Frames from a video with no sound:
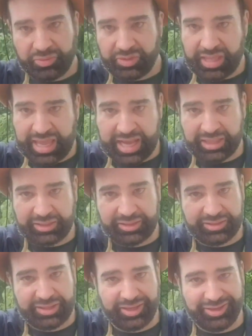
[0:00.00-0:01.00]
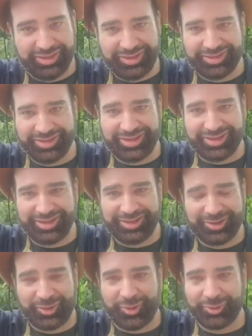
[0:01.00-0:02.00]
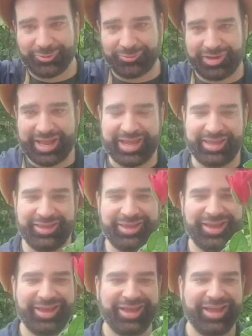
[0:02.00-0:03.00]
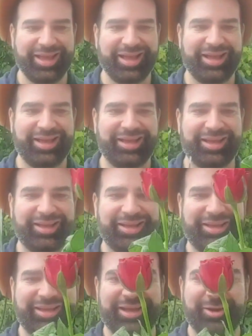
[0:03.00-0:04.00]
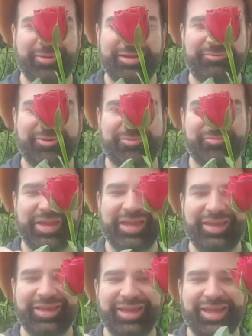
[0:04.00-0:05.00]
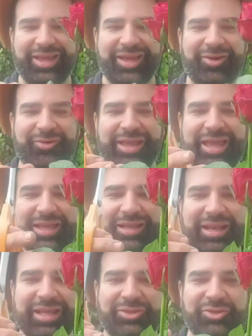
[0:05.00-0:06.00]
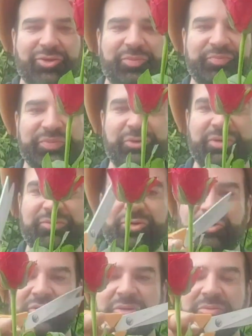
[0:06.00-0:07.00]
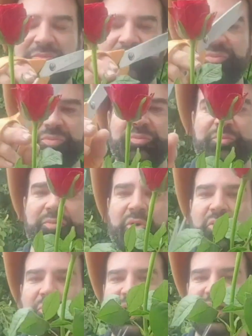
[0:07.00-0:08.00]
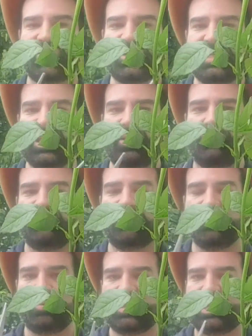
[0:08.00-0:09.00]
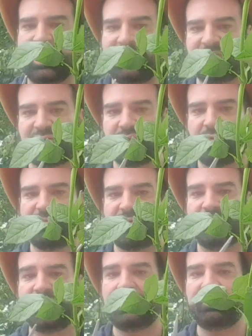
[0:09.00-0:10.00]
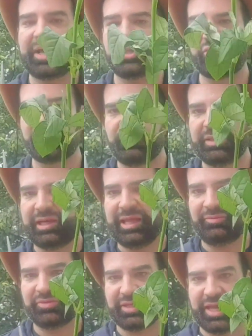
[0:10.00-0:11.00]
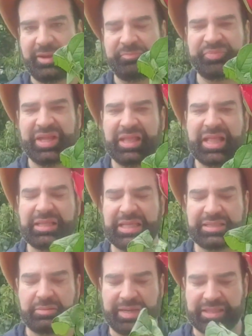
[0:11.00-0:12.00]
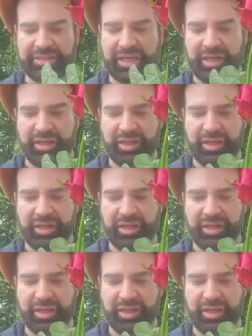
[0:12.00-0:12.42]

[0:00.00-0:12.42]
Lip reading: the hat is going to fly away from me. Okay, great. So we've got more branches here with leaves. So we've got 3 branches with leaves here. That doesn't matter.